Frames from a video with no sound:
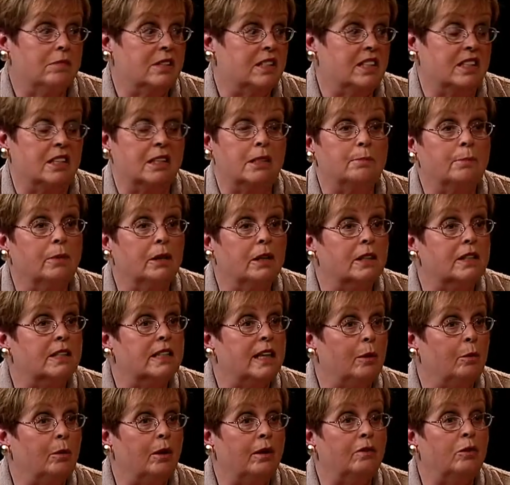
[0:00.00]
6 months,
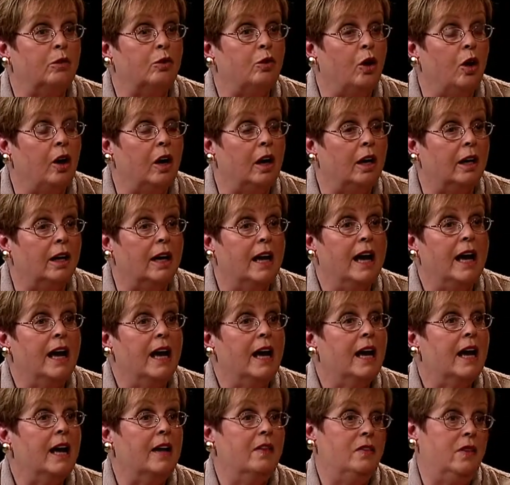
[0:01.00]
however long,
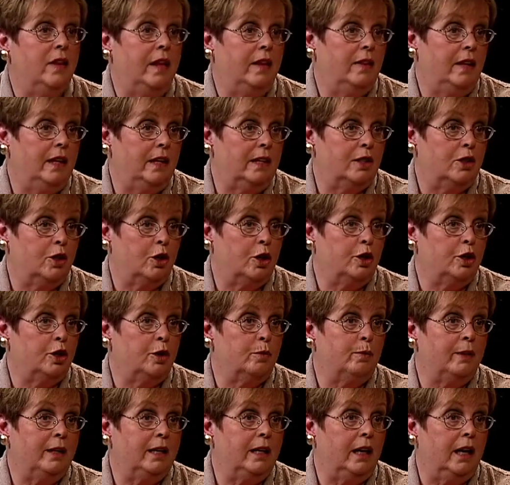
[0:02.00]
and then they start to
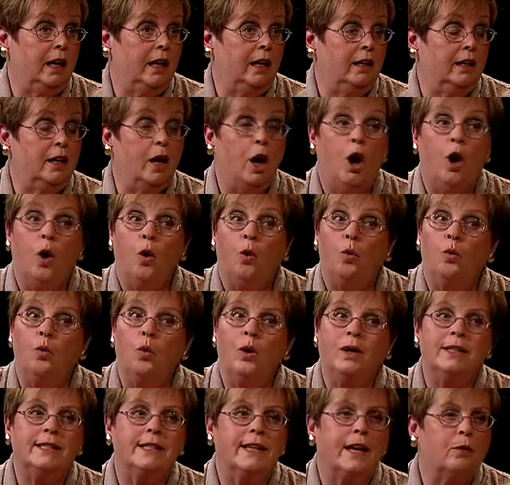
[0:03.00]
regain.
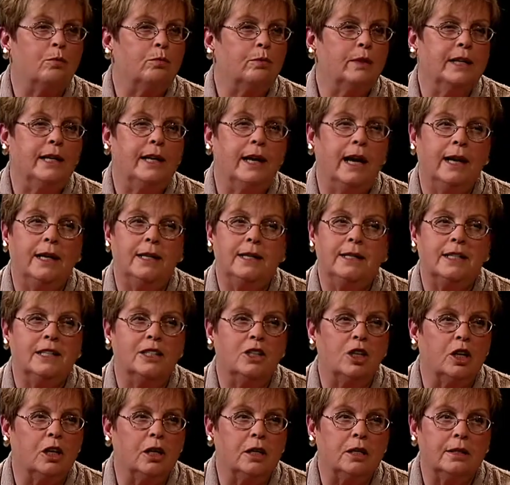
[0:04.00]
Once that regain
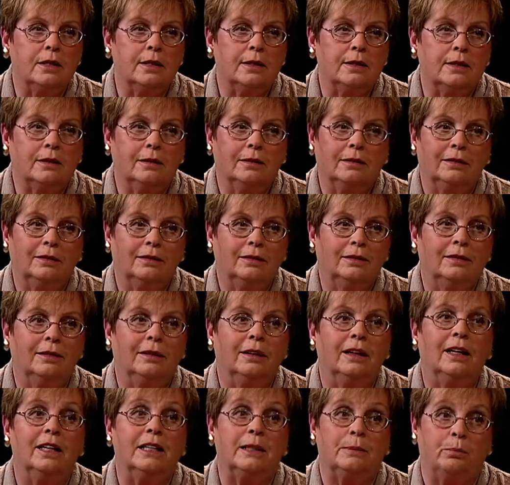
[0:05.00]
starts,
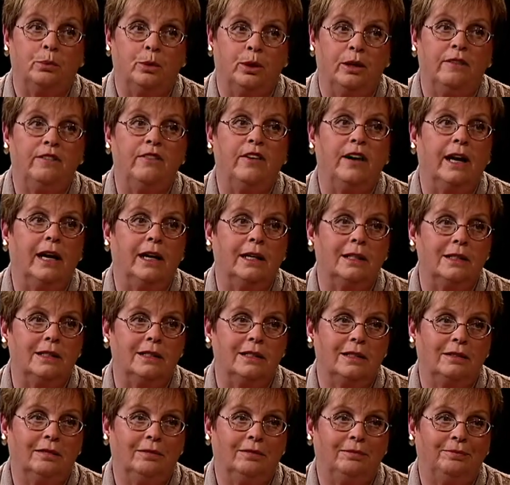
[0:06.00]
it's pretty
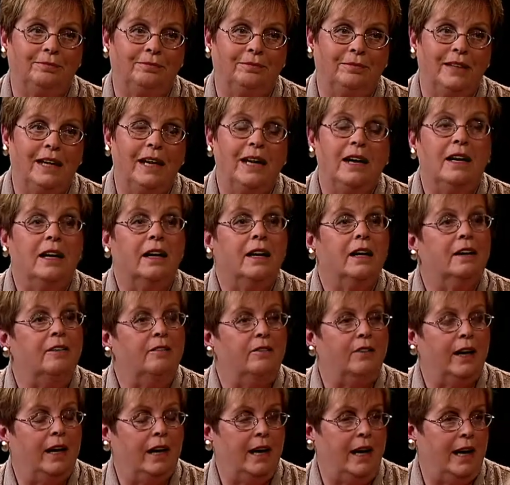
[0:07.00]
fast. If
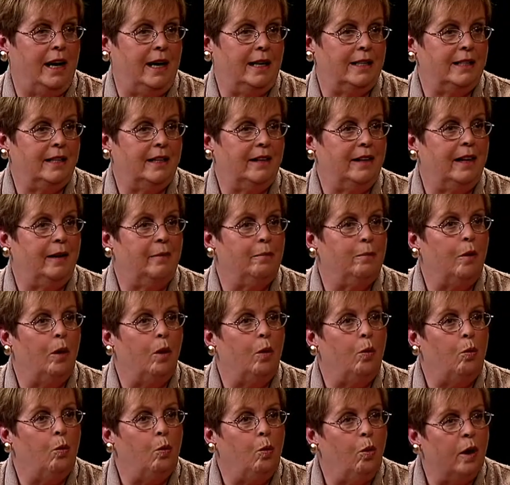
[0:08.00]
I ask them,
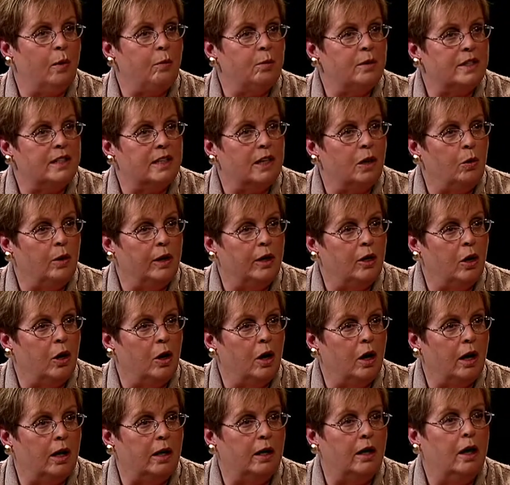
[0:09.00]
what was going
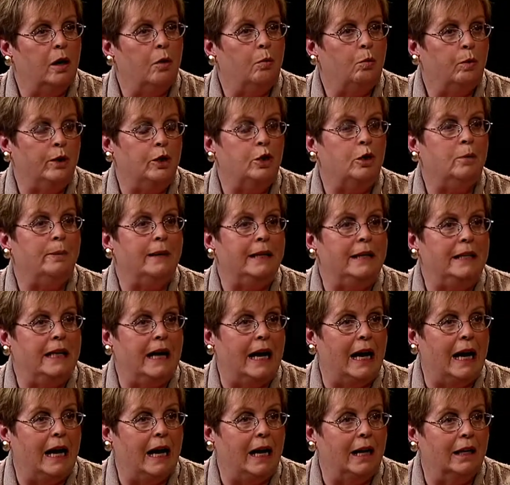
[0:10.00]
on when you
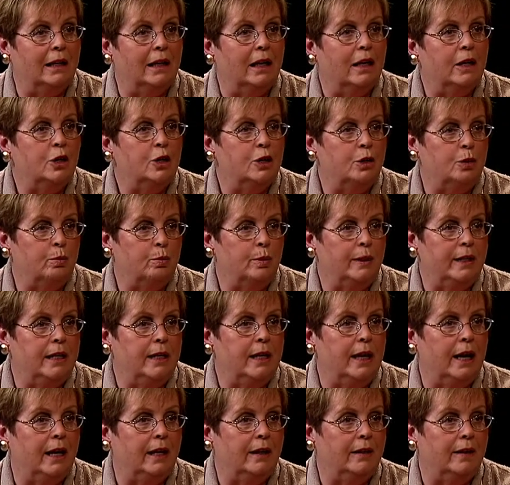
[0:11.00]
began to
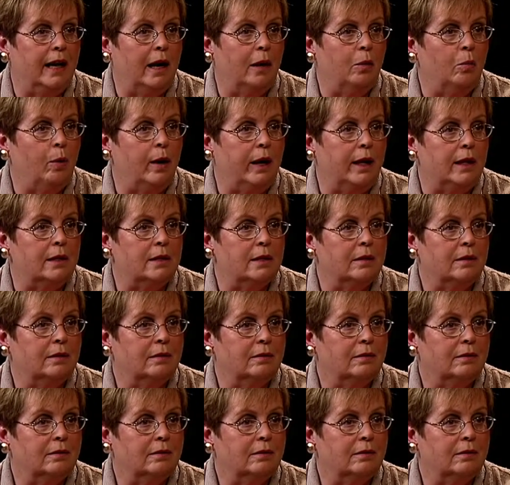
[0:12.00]
regain that weight?